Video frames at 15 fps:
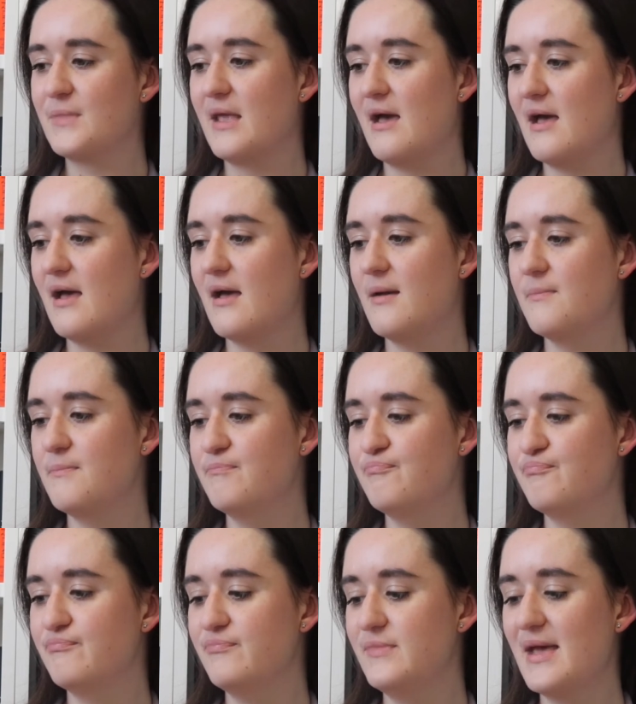
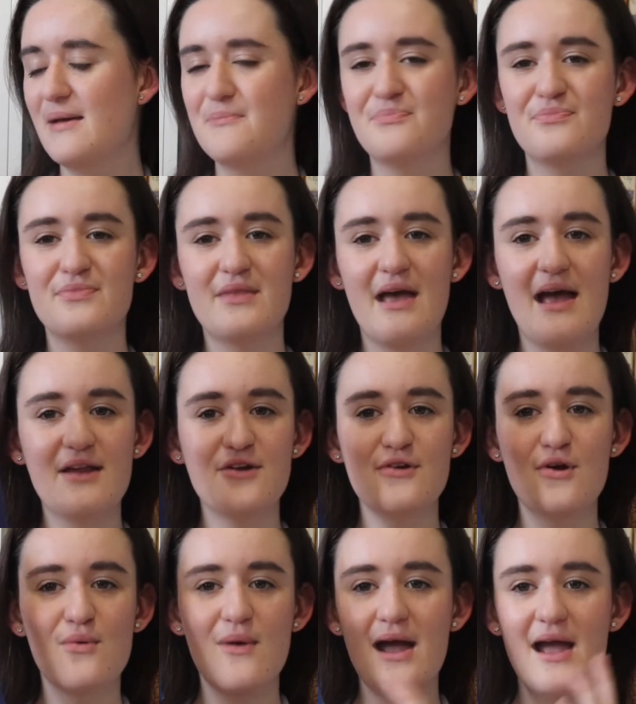Yeah, I don't
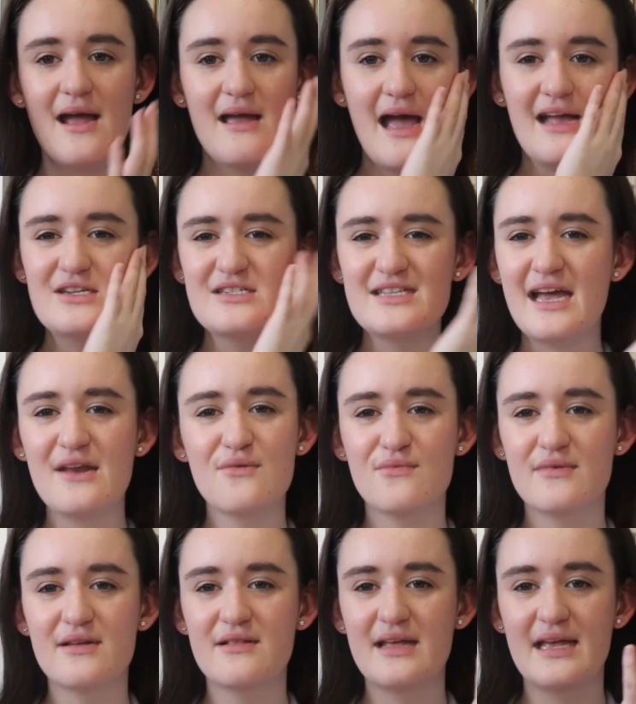know why. I just had a
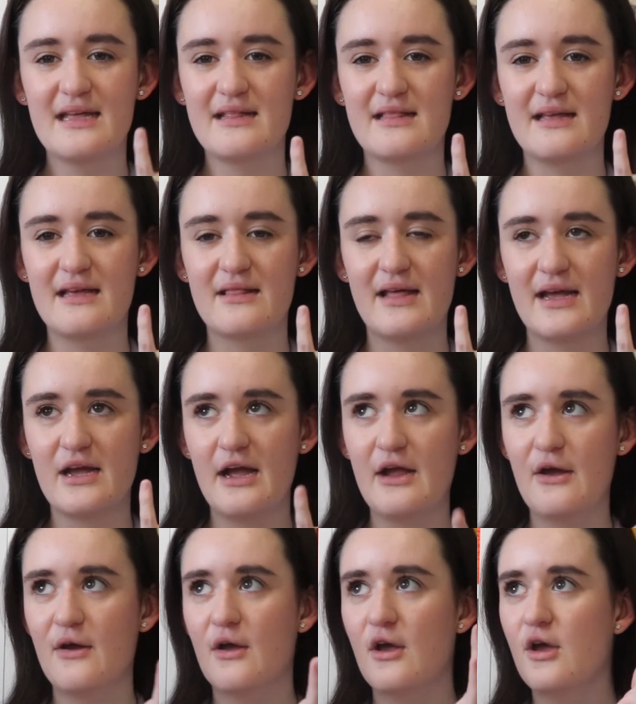real inkling. Like
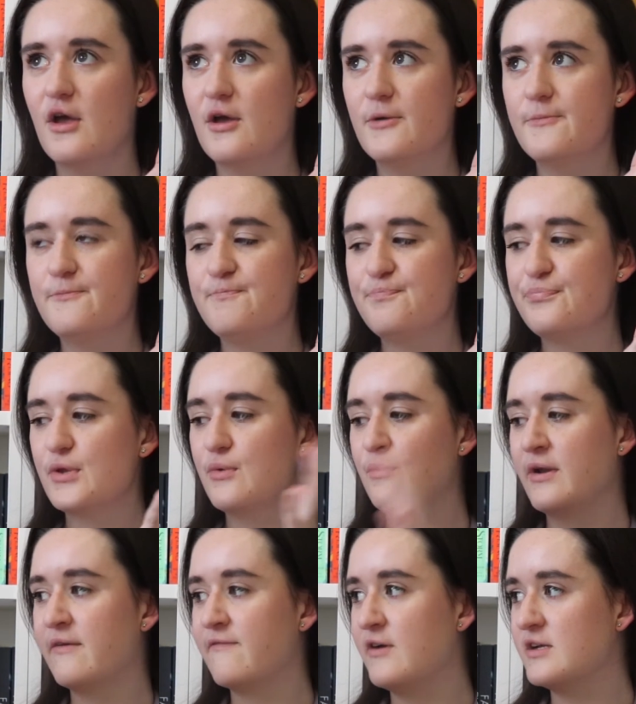
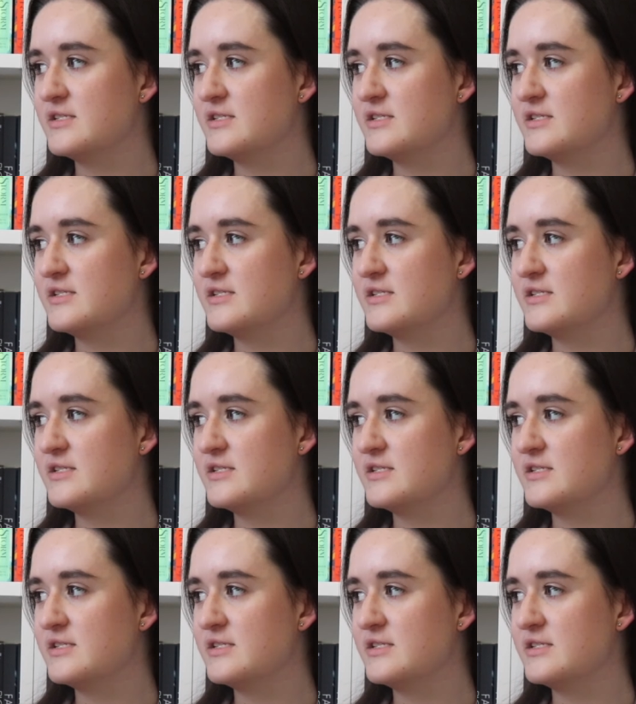when it